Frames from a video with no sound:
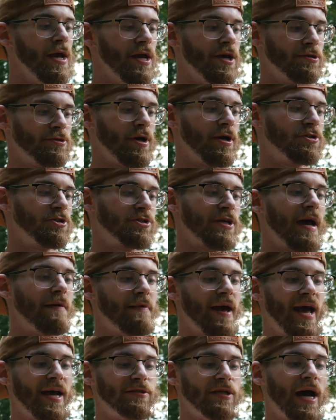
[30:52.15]
so I just
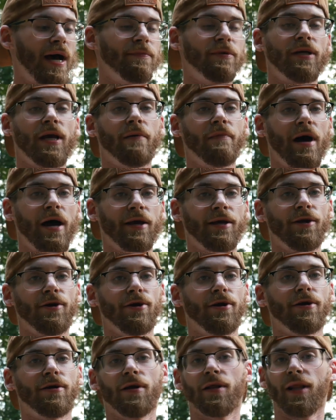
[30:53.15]
haven't had time to come out
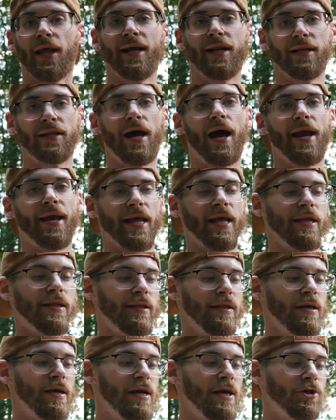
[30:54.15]
here late at night
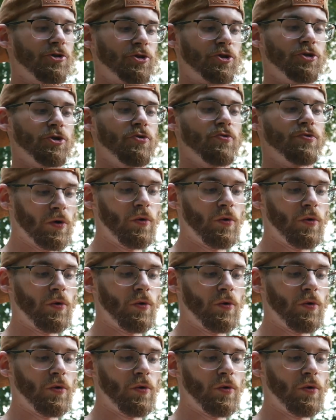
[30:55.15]
and shoot.